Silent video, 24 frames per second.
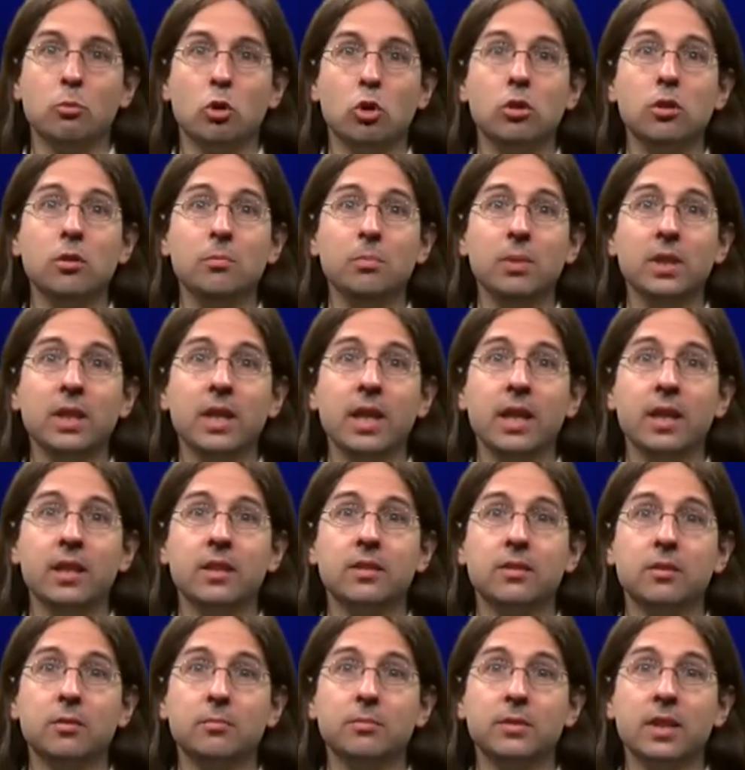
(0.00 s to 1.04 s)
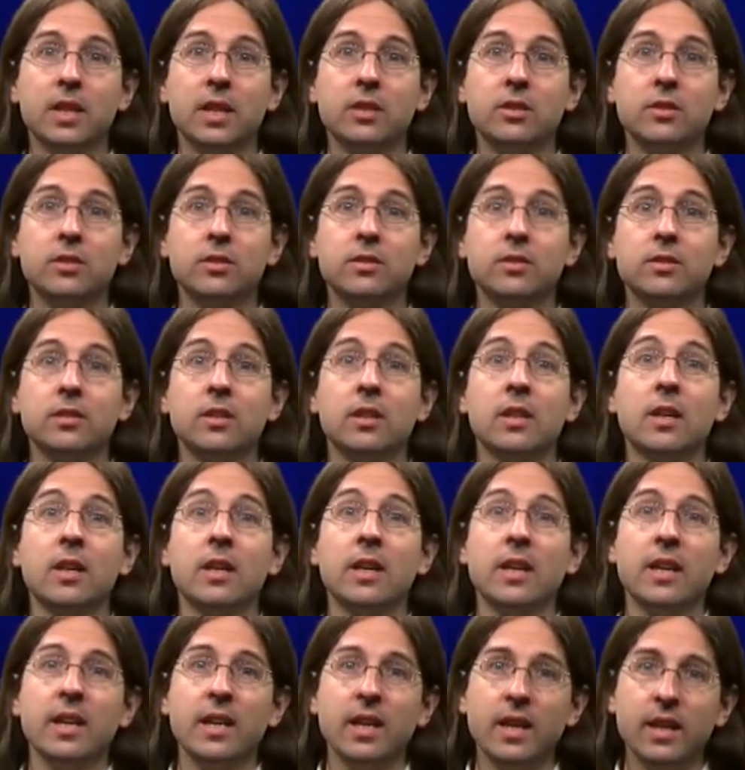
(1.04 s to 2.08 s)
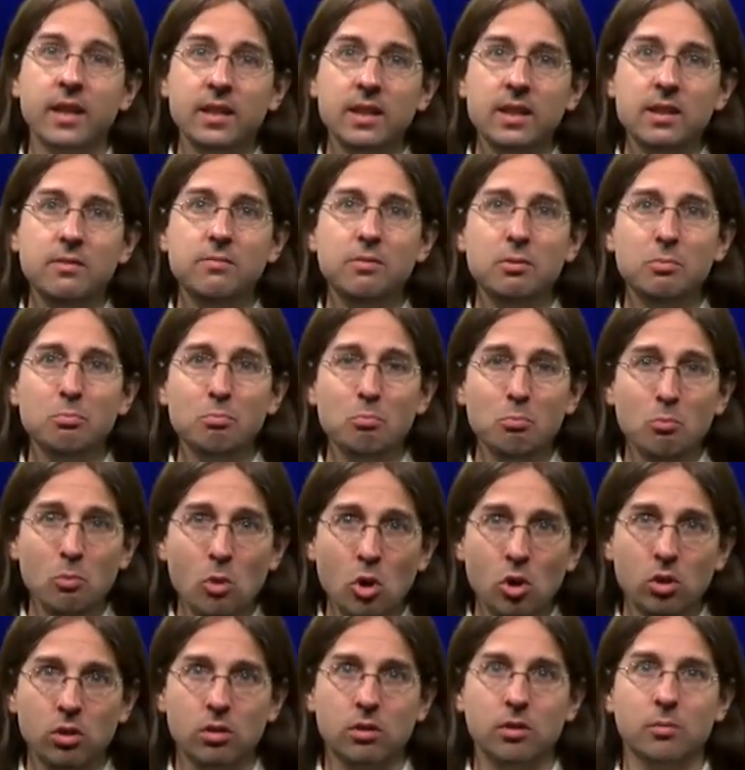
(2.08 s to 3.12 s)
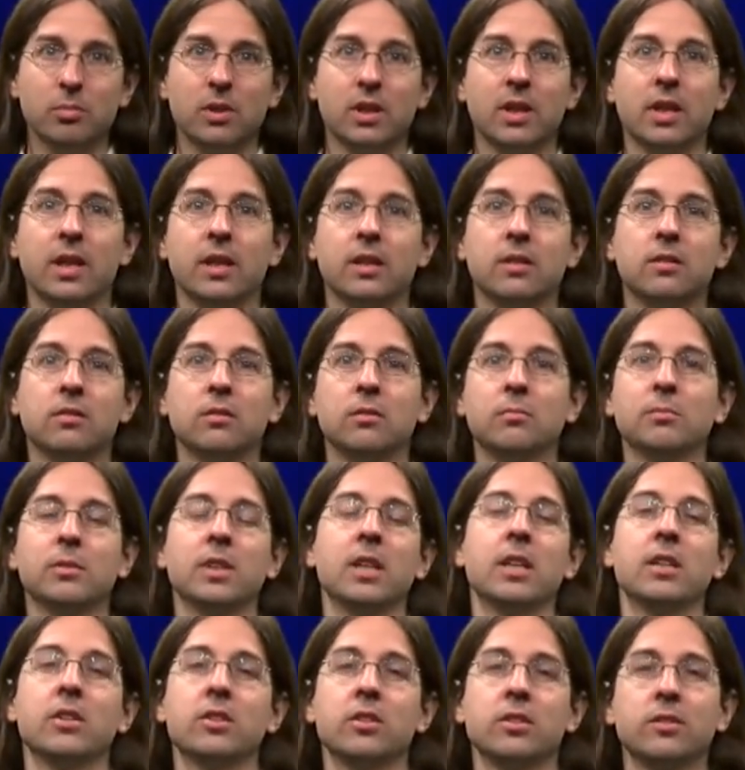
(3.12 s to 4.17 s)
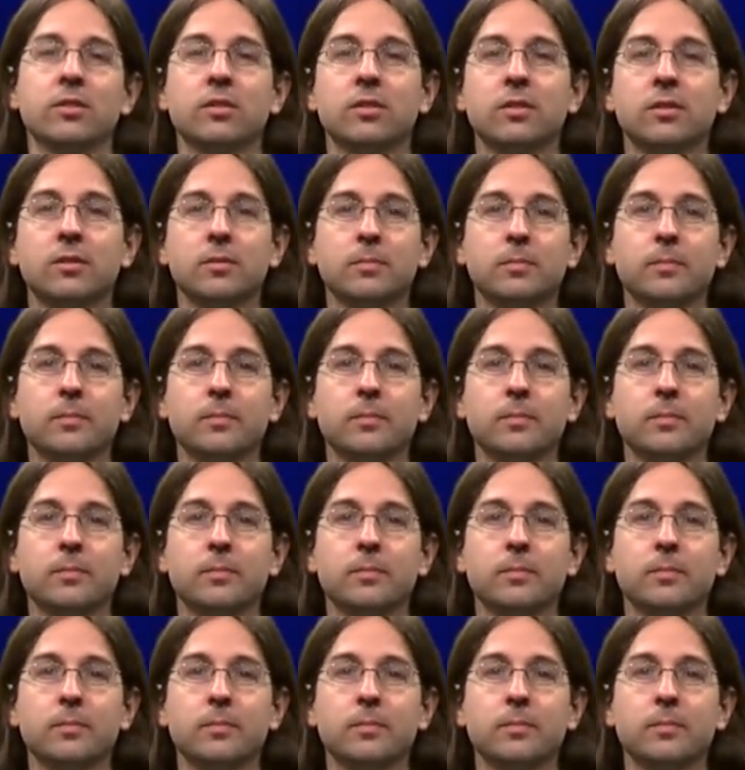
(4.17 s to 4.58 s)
more complicated combinations, and even more complicated combinations.